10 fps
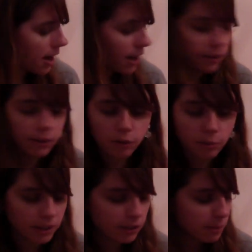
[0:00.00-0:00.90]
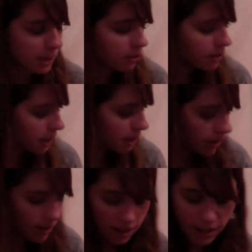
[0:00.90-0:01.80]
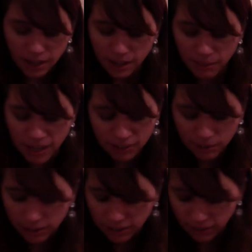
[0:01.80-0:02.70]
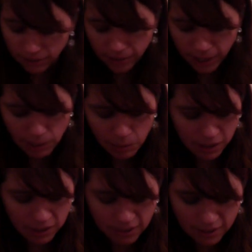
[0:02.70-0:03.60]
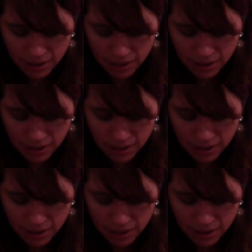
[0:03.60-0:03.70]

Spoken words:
So big spender there. I really didn't find much.